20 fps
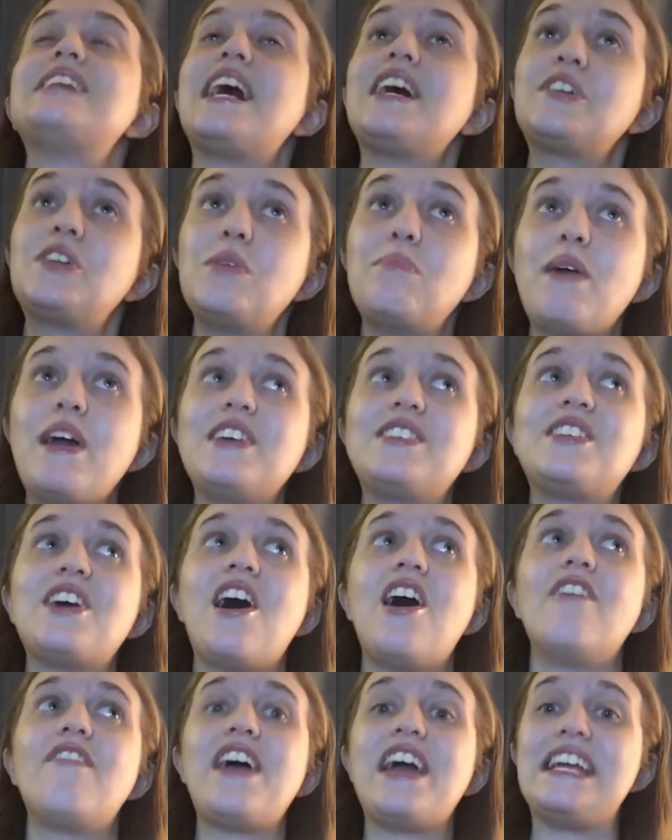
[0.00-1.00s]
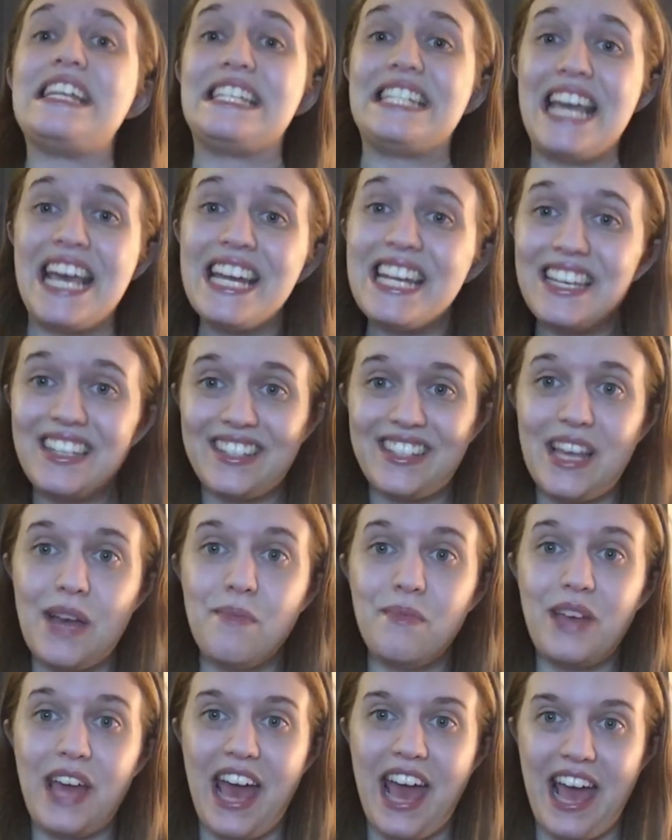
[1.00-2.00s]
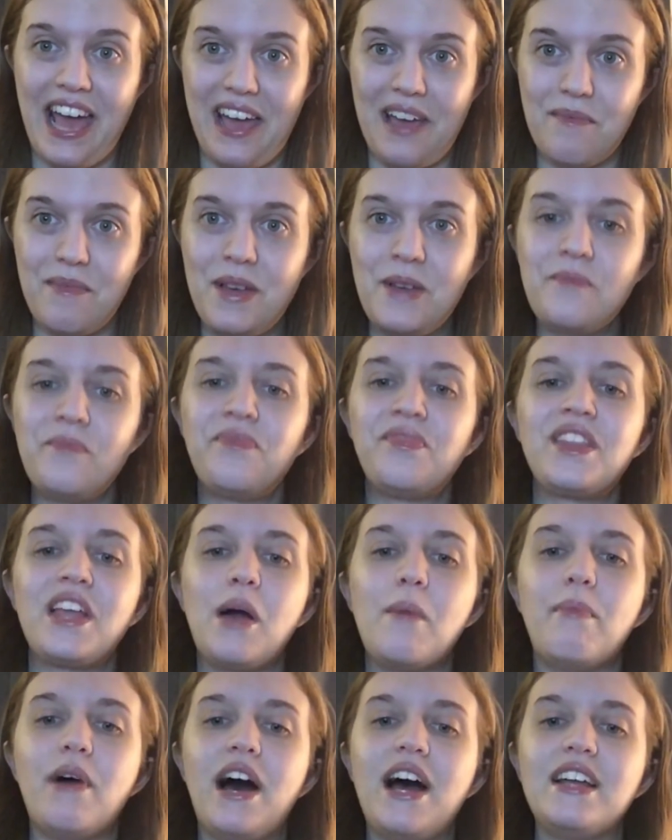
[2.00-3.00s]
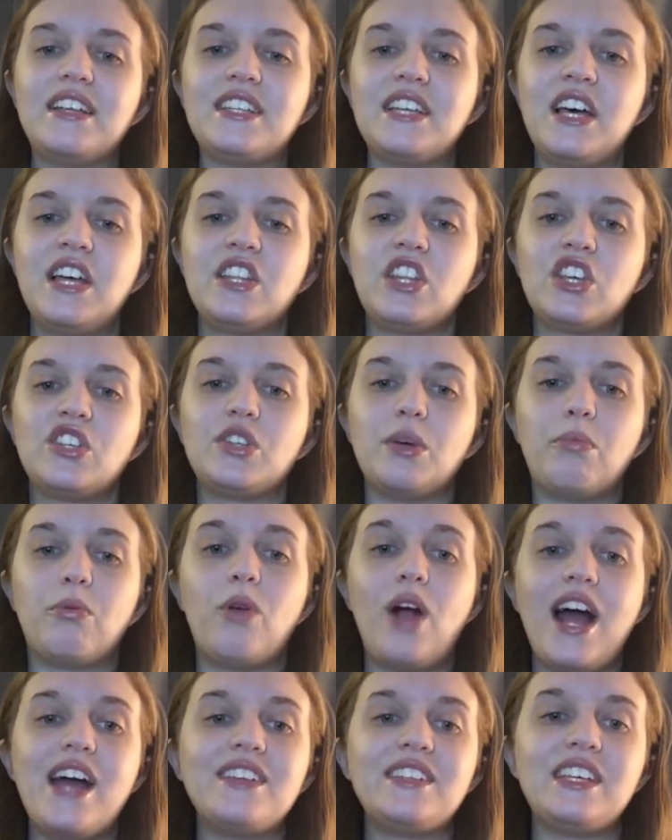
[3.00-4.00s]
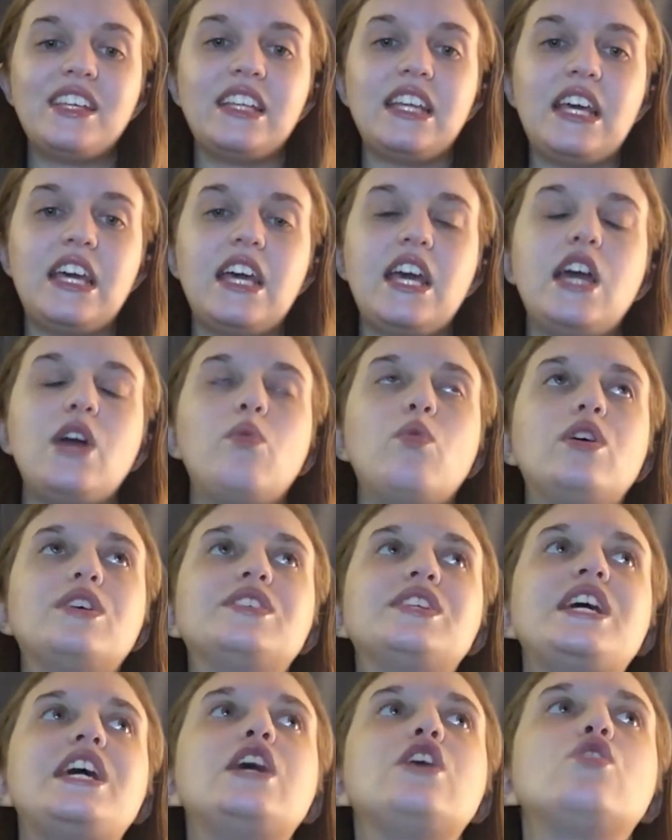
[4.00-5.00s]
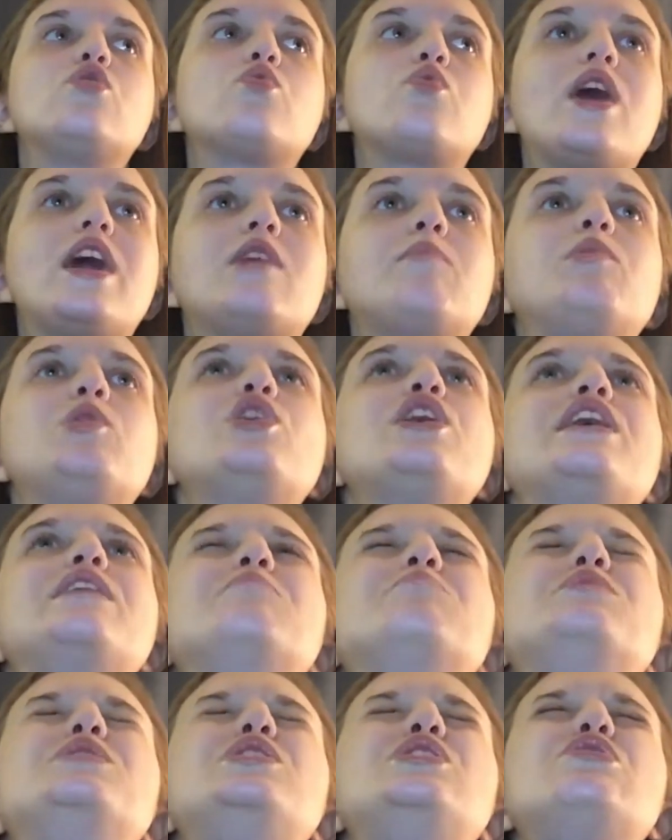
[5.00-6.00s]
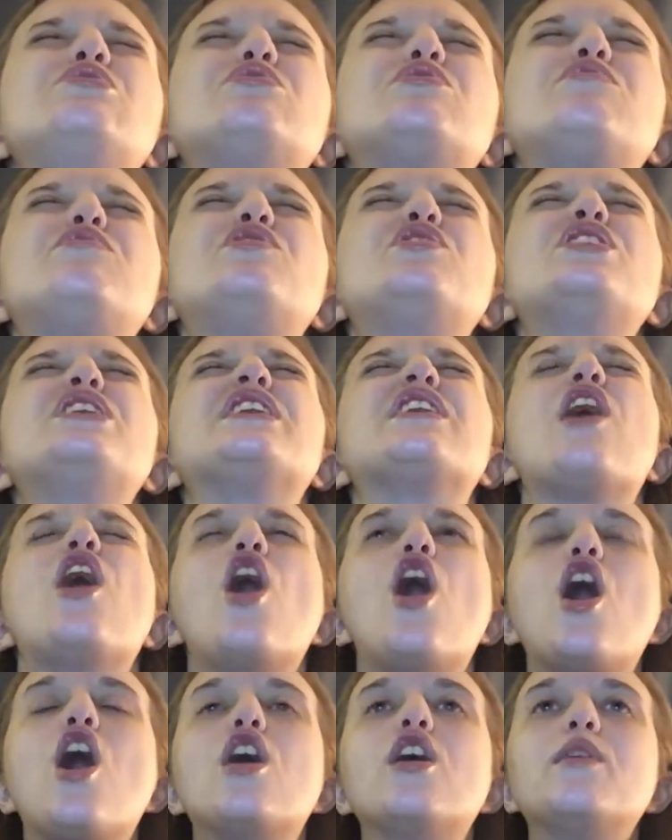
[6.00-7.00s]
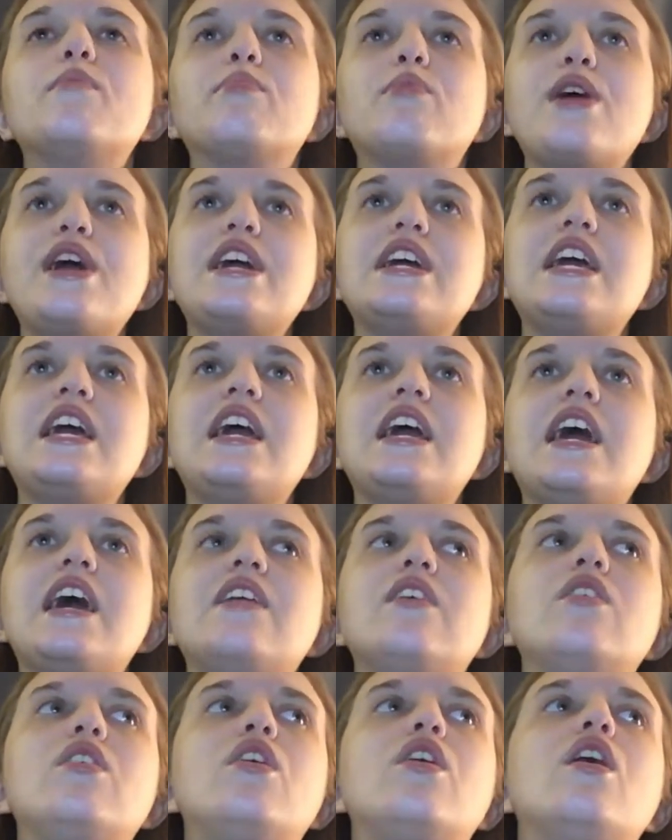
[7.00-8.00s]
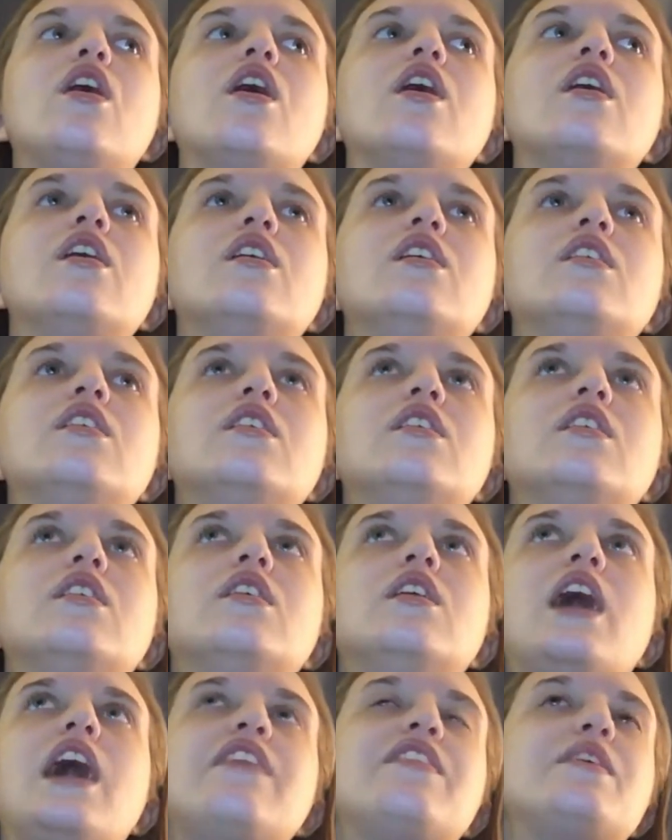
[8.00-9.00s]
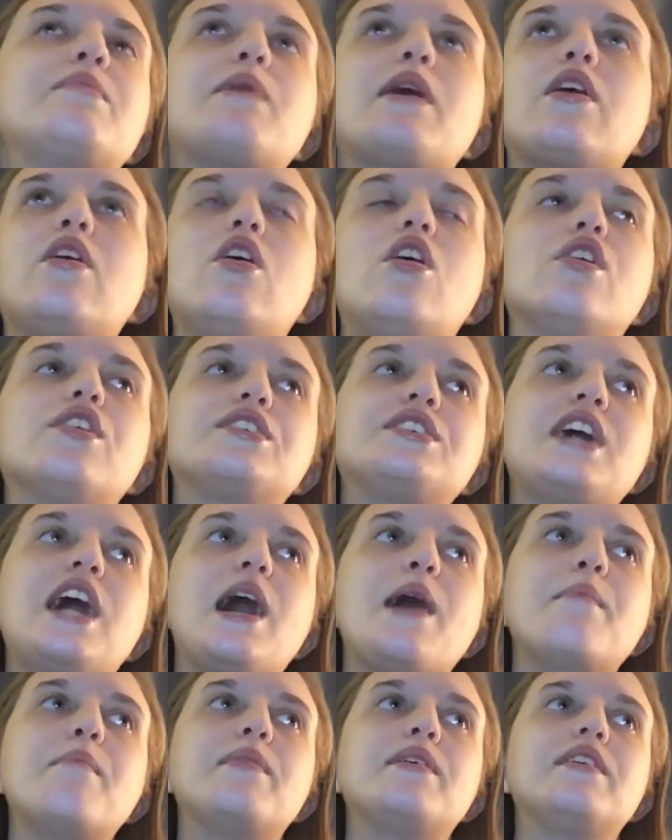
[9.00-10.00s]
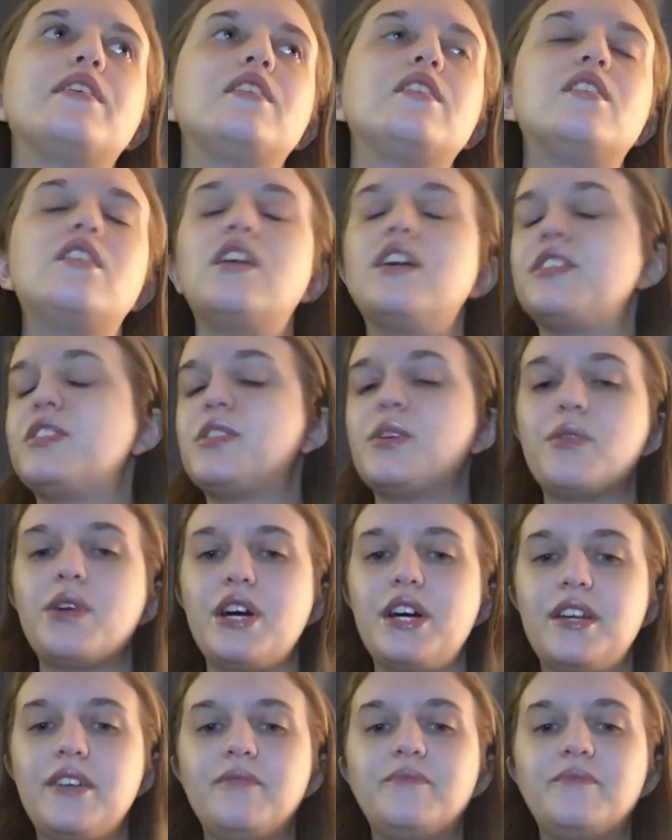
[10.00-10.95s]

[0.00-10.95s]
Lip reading: actually based off a dating sim game, but surprisingly, it was incredible and beautiful and heartbreaking, and oh, I think about it all the time. Oh, it's so good.